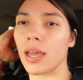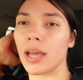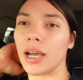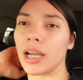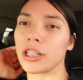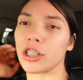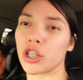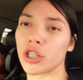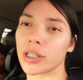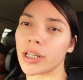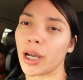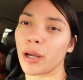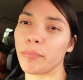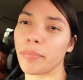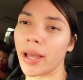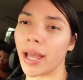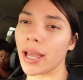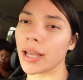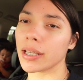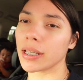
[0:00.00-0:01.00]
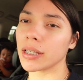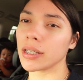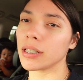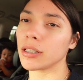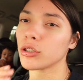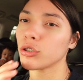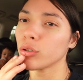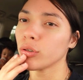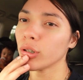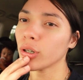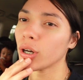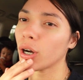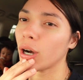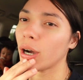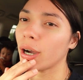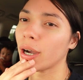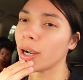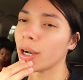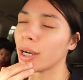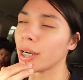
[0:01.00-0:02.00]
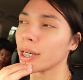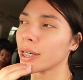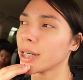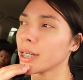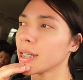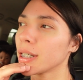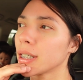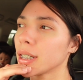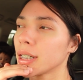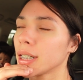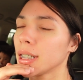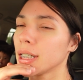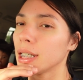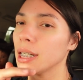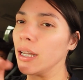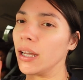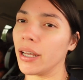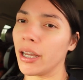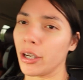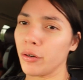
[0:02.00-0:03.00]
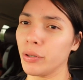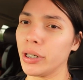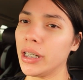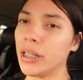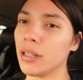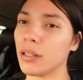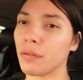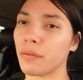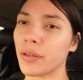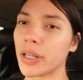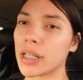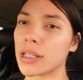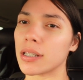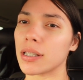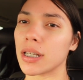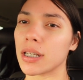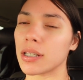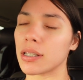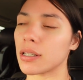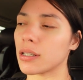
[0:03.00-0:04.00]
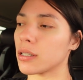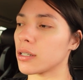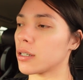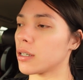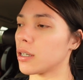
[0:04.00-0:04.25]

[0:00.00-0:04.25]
I just got back into the car. I really need to fix this.